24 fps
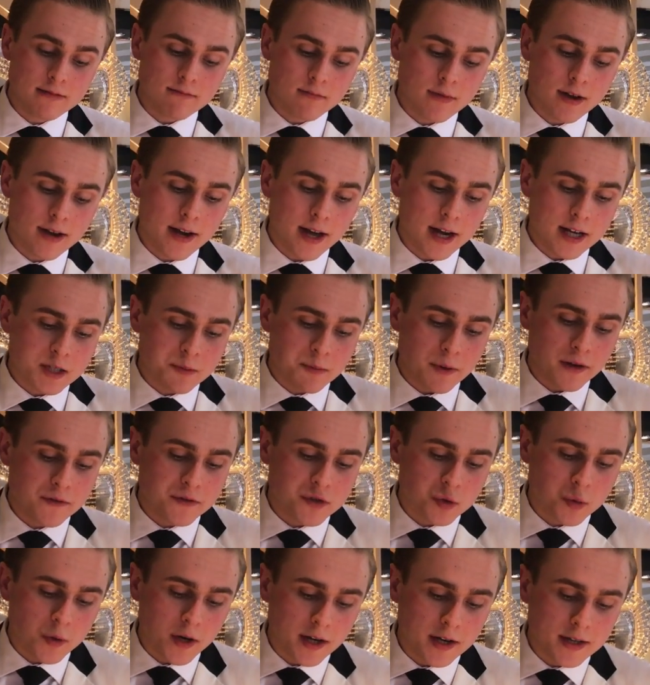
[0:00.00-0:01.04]
a nice bit of
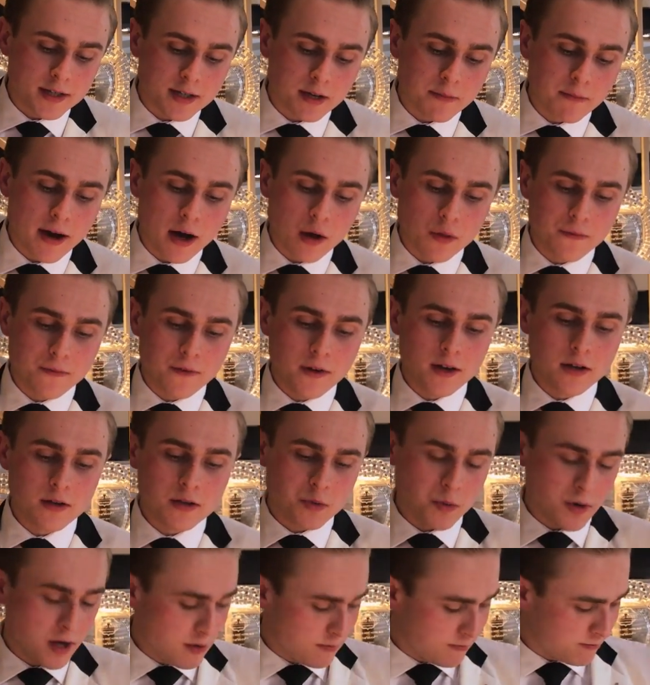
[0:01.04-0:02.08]
sweetness and mouthfeel
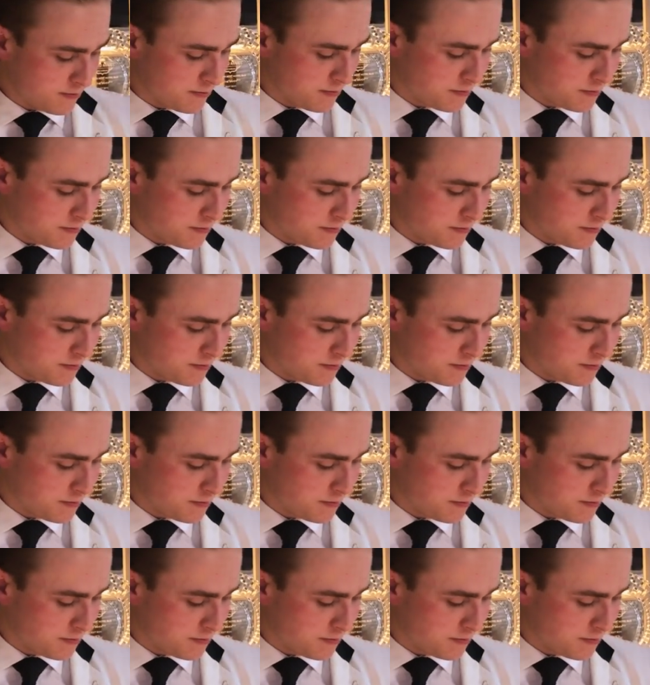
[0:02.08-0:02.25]
as well.